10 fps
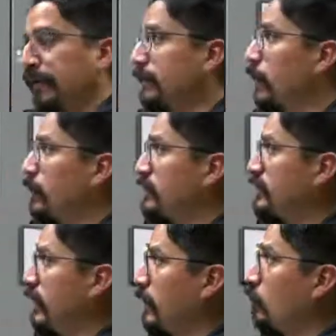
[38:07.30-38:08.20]

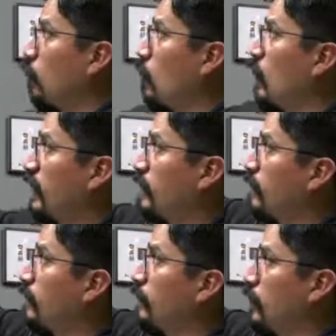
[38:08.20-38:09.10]
understand what
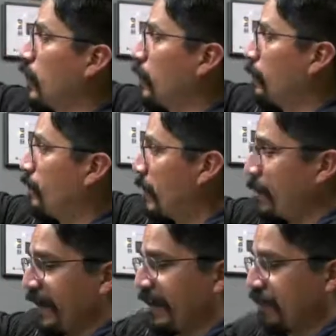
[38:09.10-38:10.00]
the
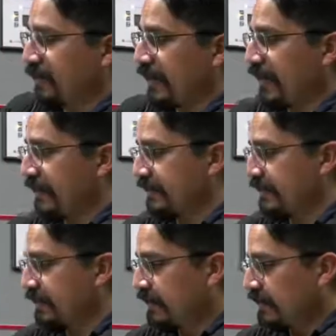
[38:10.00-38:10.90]
pilot lights,
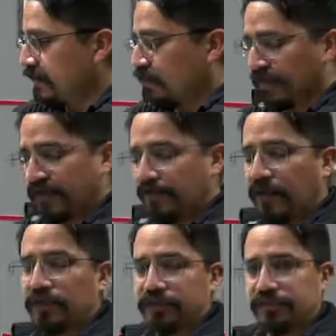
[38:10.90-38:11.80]
what the
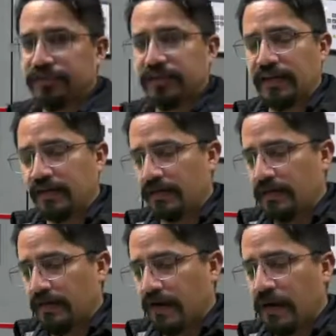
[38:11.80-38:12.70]
functions
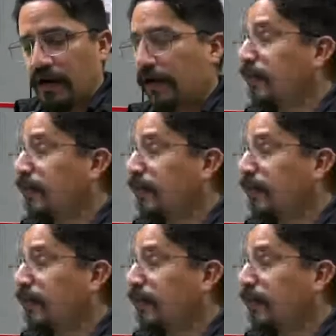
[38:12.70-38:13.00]
are.